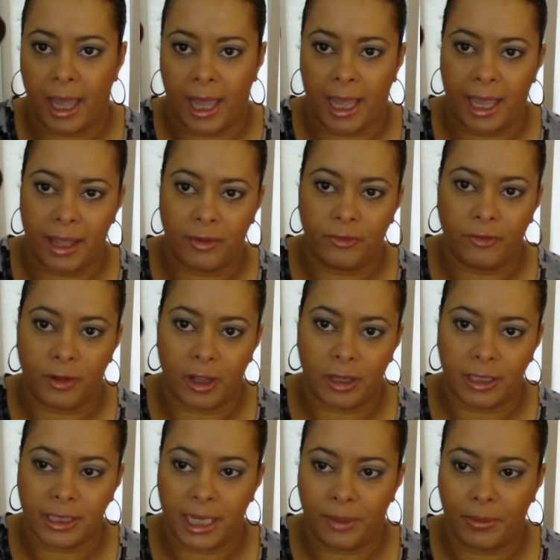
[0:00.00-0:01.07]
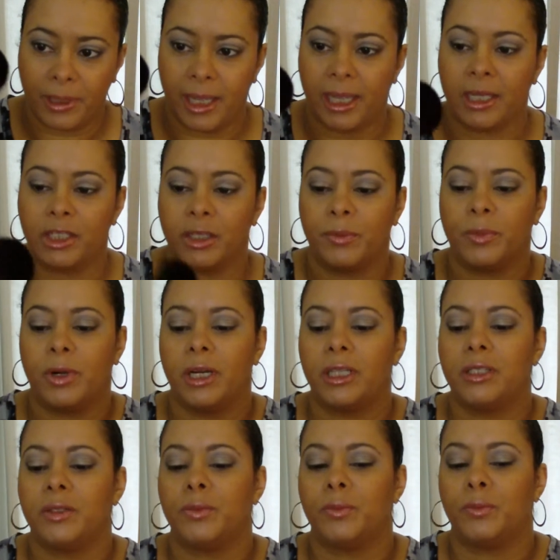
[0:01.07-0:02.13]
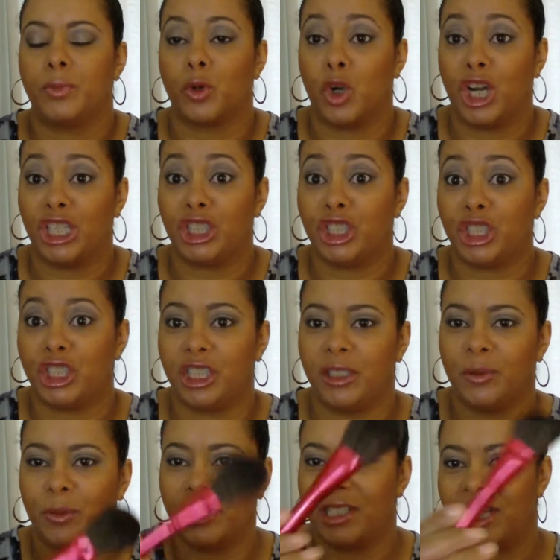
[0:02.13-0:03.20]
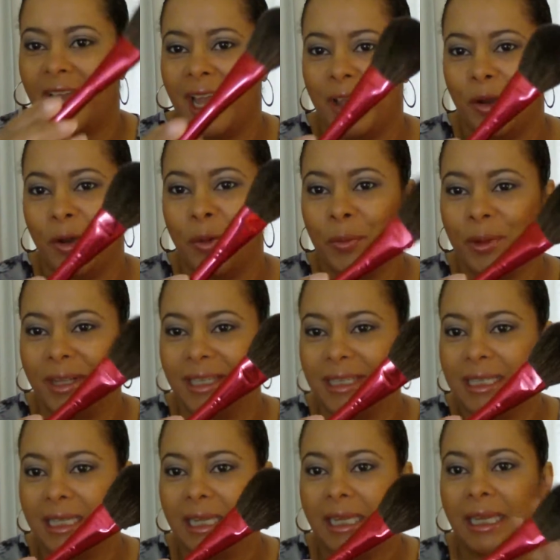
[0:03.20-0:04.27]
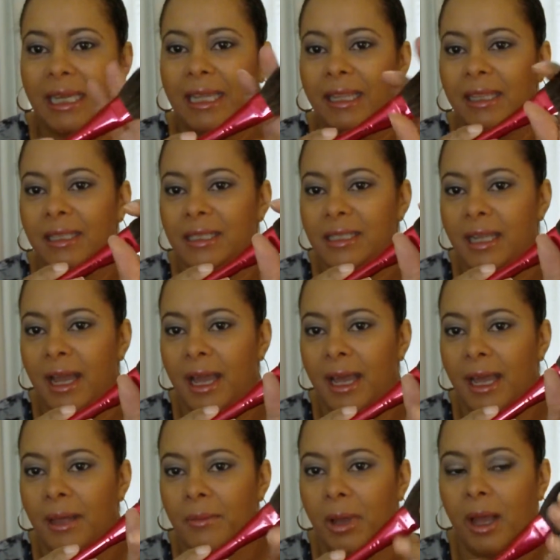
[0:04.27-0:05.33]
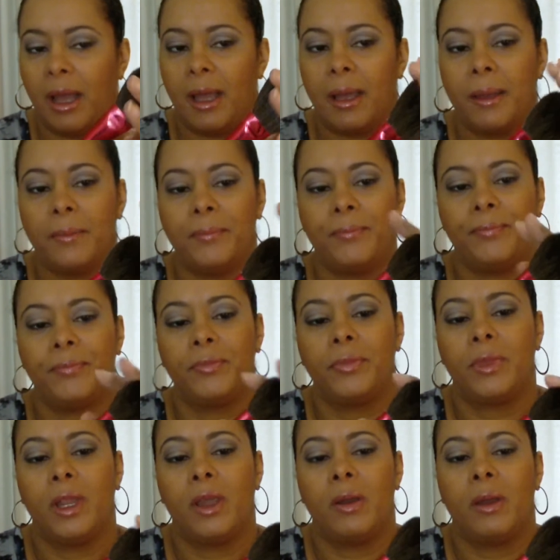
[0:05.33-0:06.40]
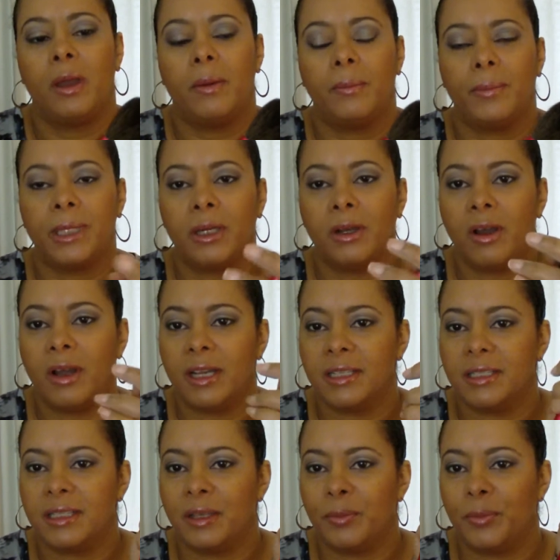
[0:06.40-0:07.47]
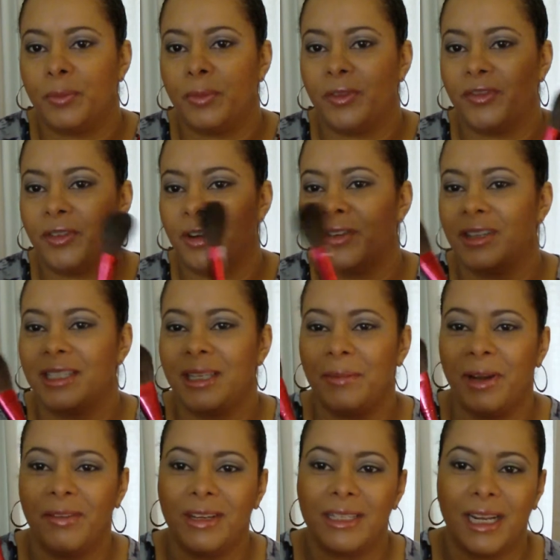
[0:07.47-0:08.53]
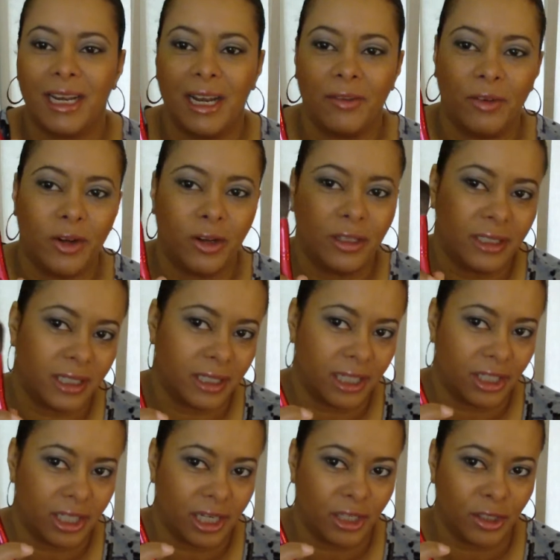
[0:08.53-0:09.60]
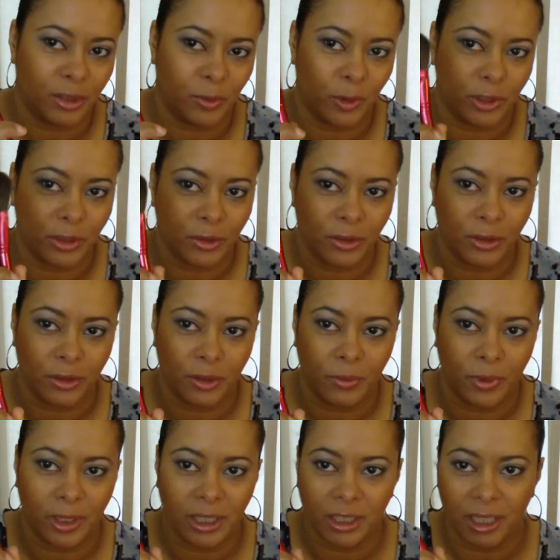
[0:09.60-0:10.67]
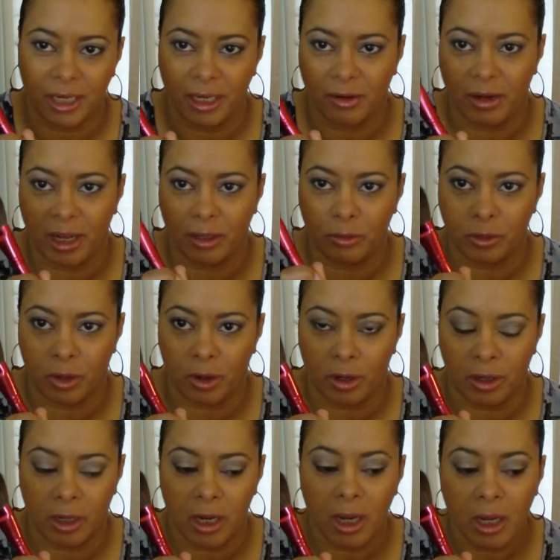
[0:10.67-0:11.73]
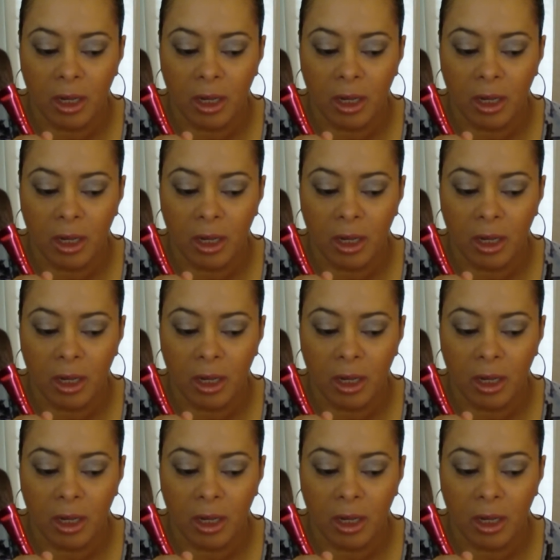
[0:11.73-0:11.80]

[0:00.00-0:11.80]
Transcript: a flawless application brush, brush which I opened this time um, because the for some odd reason I never noticed that they changed the bristles on the brush and they're now dark.